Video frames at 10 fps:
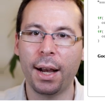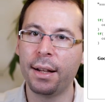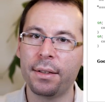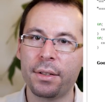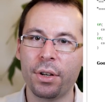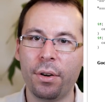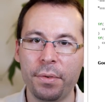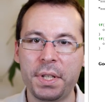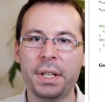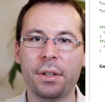And so
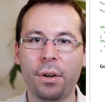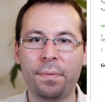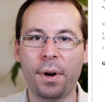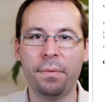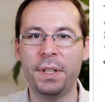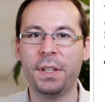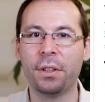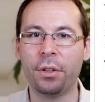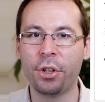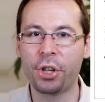this is all for this
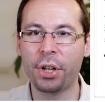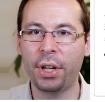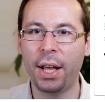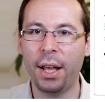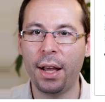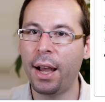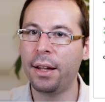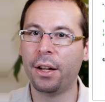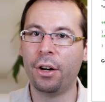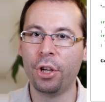introduction,
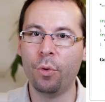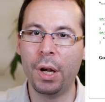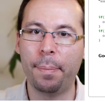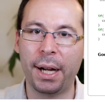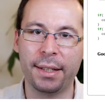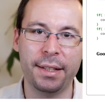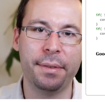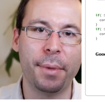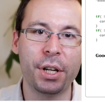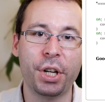and now you will
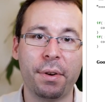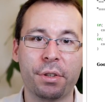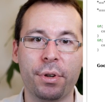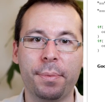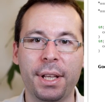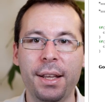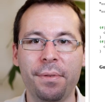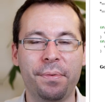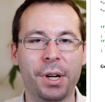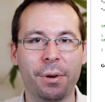practice more JavaScript
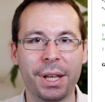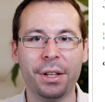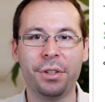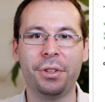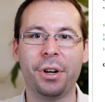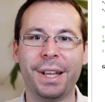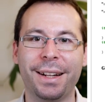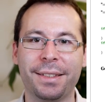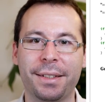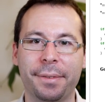in following the
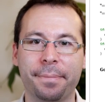tutorials.